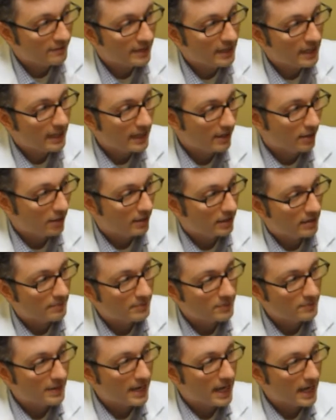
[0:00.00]
if any hair comes
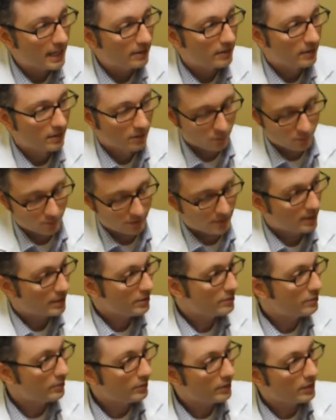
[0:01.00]
back within a
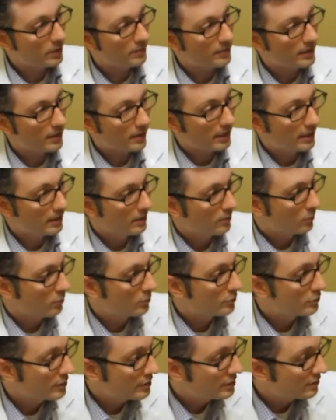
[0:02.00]
two year period, we'll
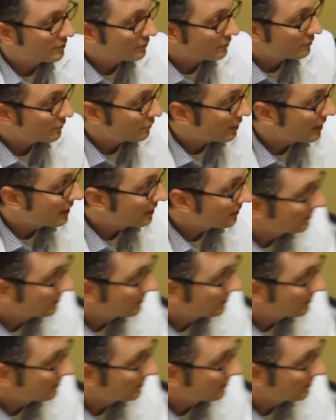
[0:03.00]
treat you for free.